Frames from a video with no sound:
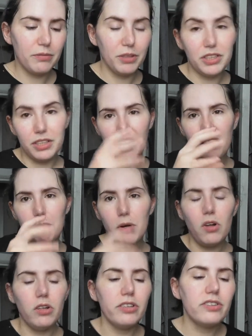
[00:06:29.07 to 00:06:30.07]
We used to get them in
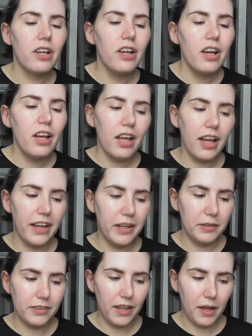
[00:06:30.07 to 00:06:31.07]
bottles,
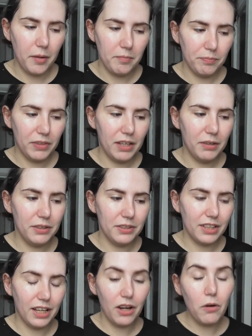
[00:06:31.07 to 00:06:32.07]
and he
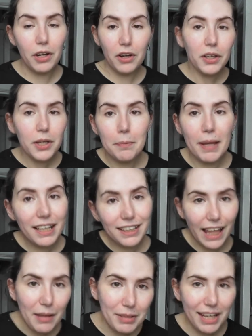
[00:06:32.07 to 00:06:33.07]
was like, "Oh, I got you a pink
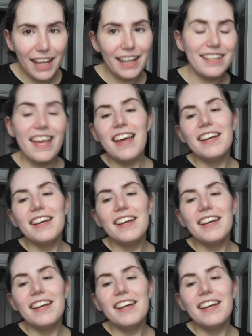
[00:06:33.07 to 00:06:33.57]
lemonade."